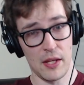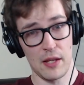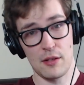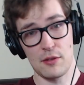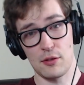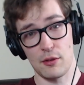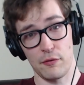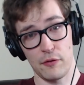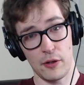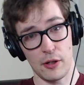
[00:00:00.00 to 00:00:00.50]

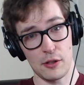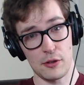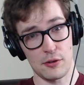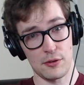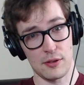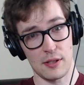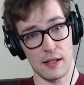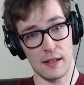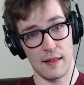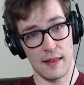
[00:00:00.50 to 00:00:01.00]
So if you're
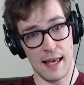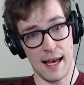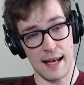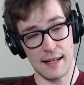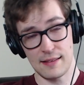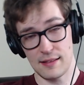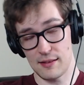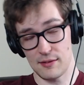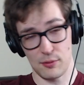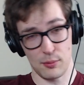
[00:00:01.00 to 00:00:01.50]
interested in
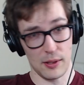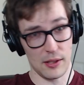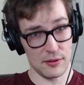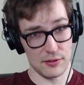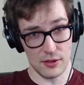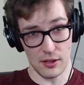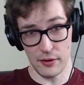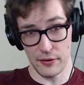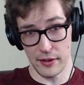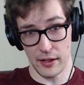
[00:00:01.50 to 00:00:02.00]
that, as well as
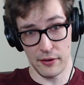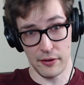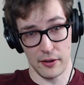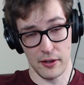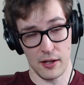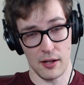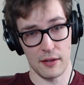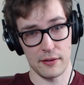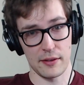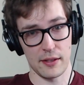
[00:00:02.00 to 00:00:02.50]
all the other
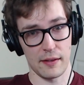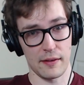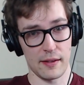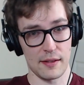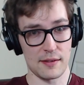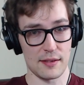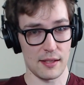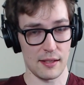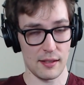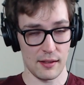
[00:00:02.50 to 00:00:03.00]
content
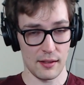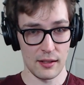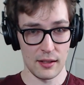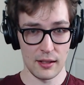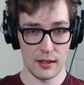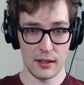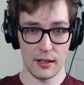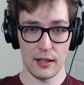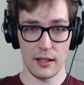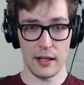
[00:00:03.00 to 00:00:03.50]
that's in,
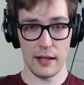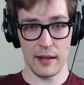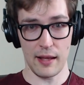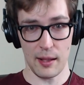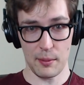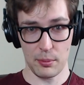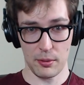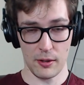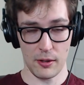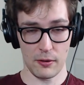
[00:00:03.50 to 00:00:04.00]
in
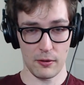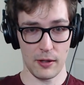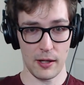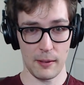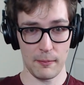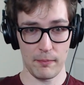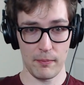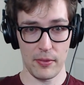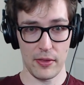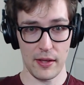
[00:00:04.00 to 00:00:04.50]
that
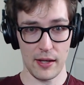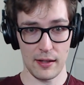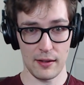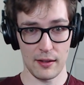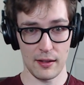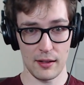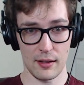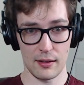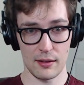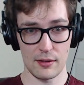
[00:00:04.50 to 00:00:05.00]
program, then
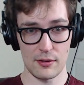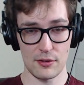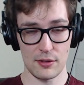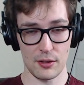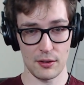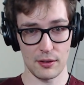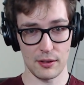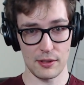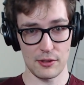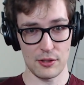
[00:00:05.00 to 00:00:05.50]
uh,
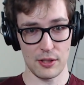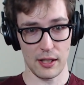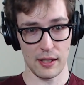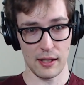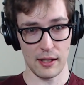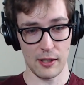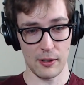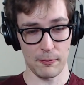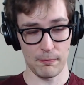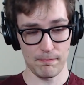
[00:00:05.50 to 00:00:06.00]
certainly check
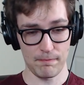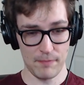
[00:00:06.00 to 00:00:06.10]
it out.